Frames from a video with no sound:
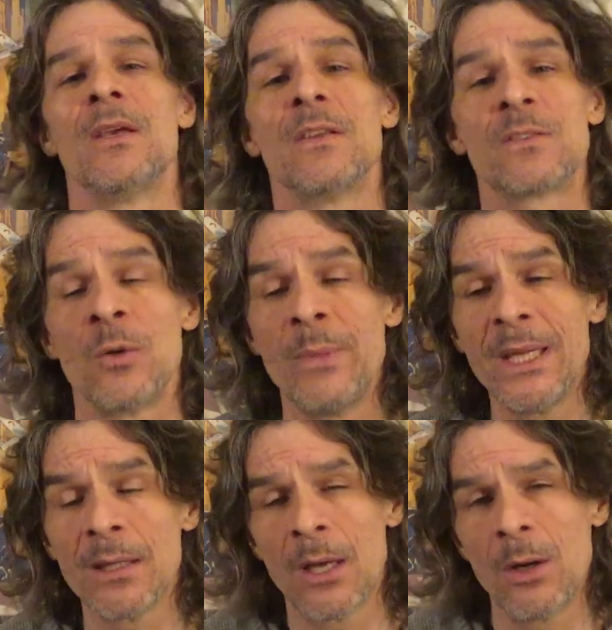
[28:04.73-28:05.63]
So me
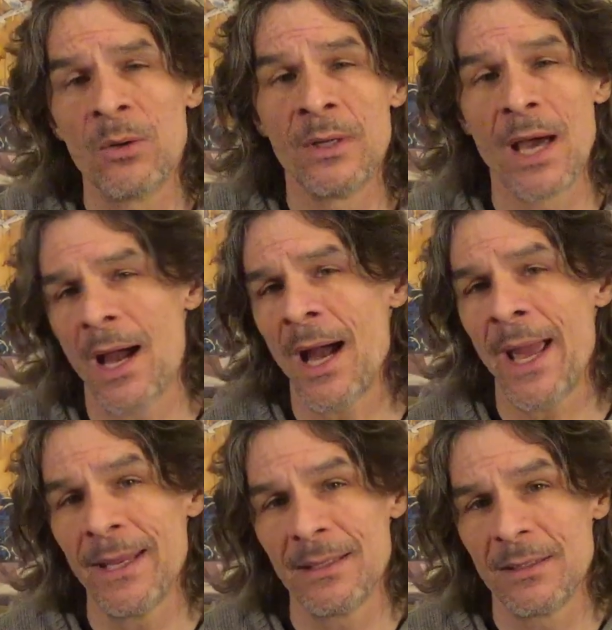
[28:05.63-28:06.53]
alone,
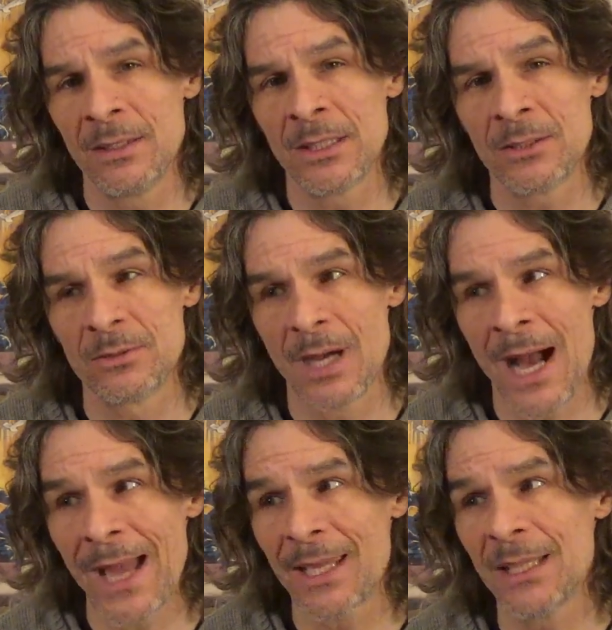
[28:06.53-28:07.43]
I
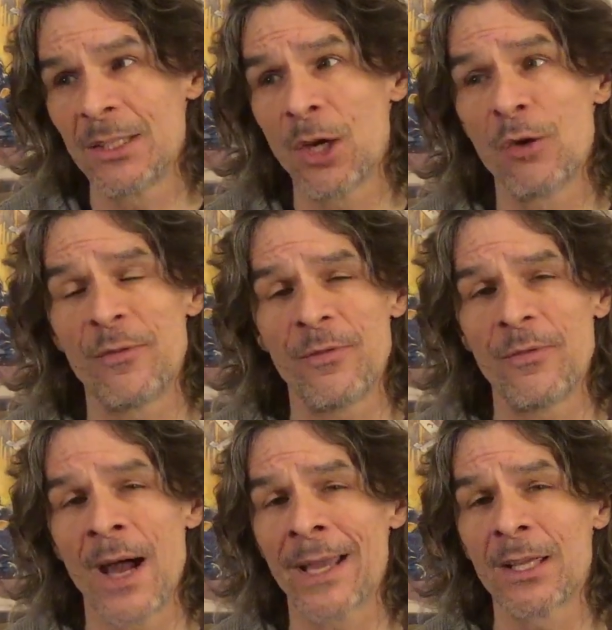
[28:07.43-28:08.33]
can go
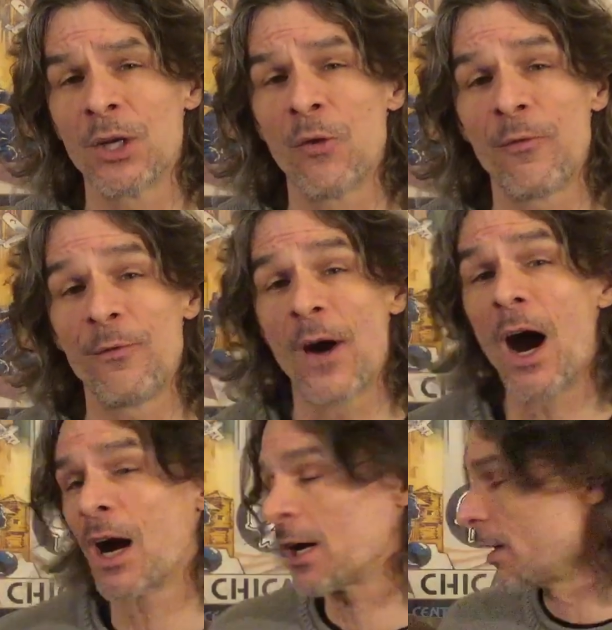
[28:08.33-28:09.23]

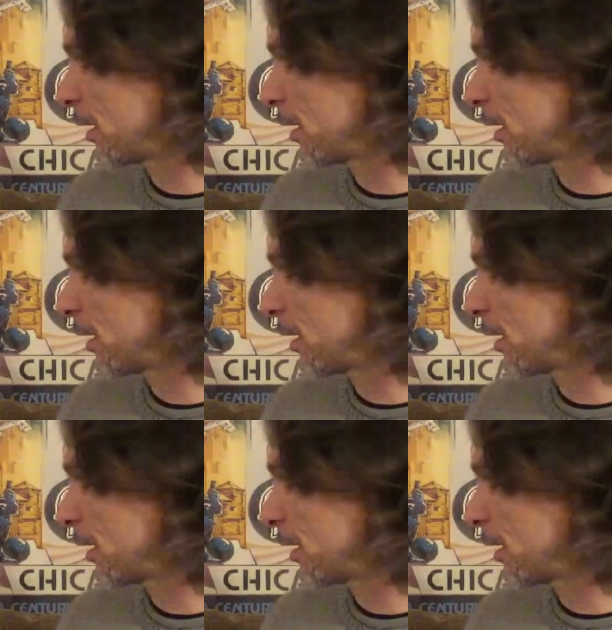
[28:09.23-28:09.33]
far